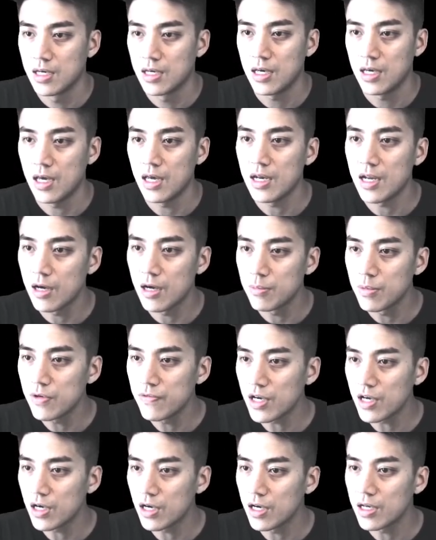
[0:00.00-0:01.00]
And now
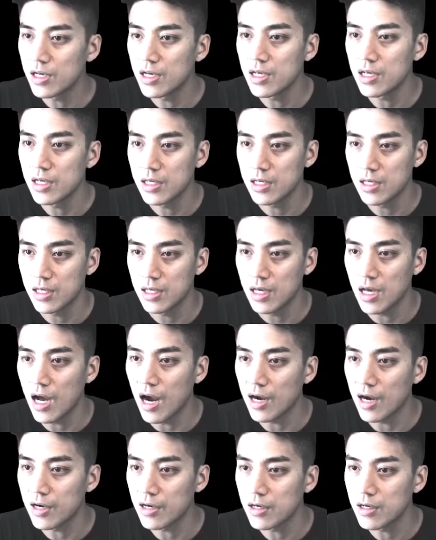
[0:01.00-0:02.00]
moving on,
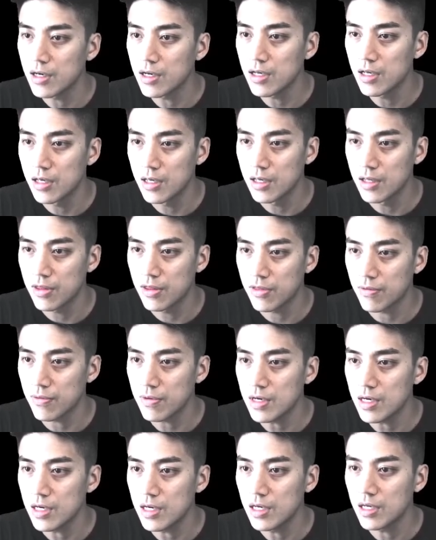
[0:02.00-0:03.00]
iron
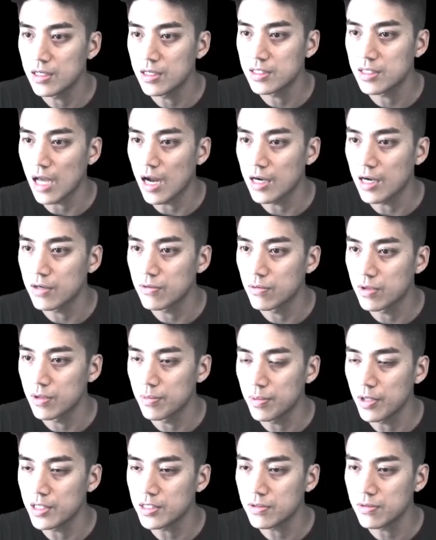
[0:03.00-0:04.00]
3 is iron with the
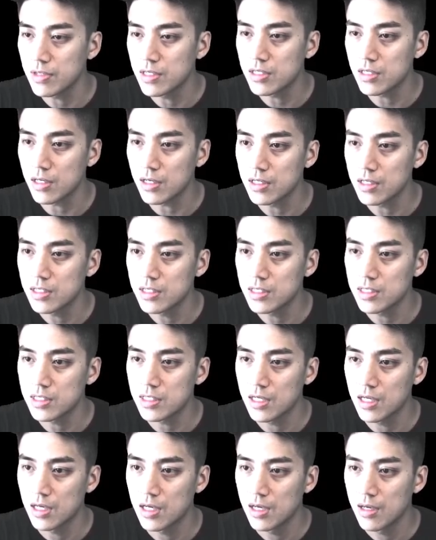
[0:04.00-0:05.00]
+3 charge,
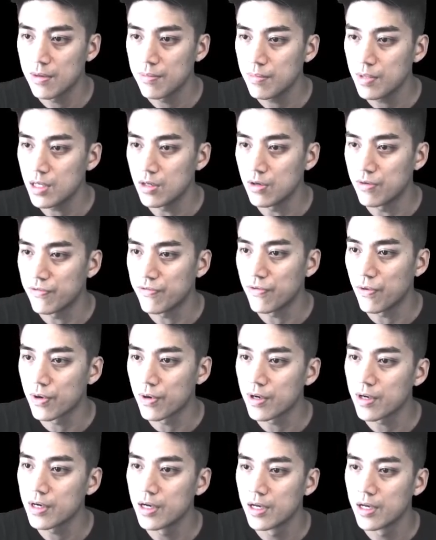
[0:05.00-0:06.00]

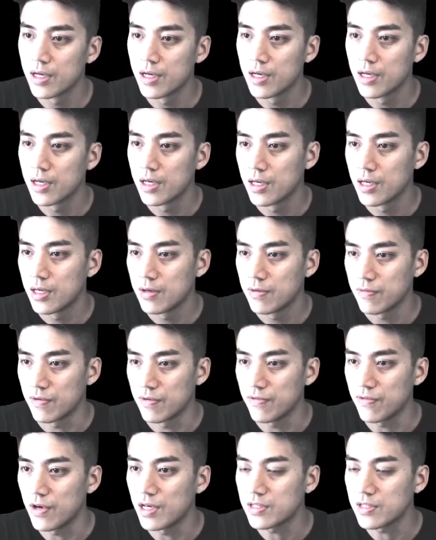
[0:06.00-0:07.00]
PO4 for
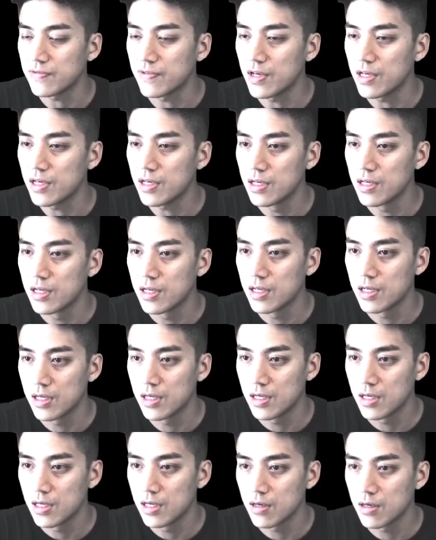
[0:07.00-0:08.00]
phosphate.
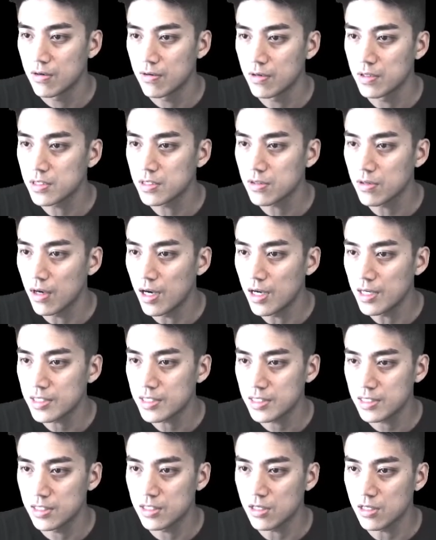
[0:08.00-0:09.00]
Crisscross
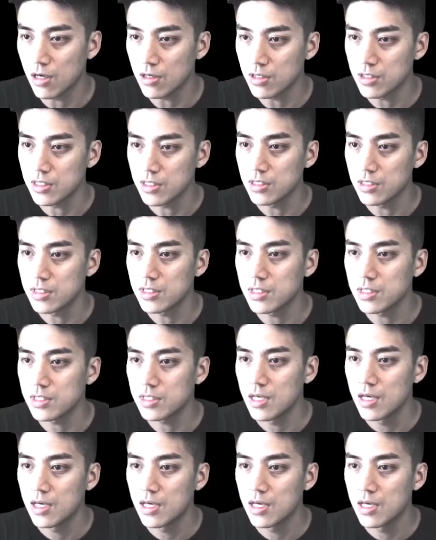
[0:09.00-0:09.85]
the charges.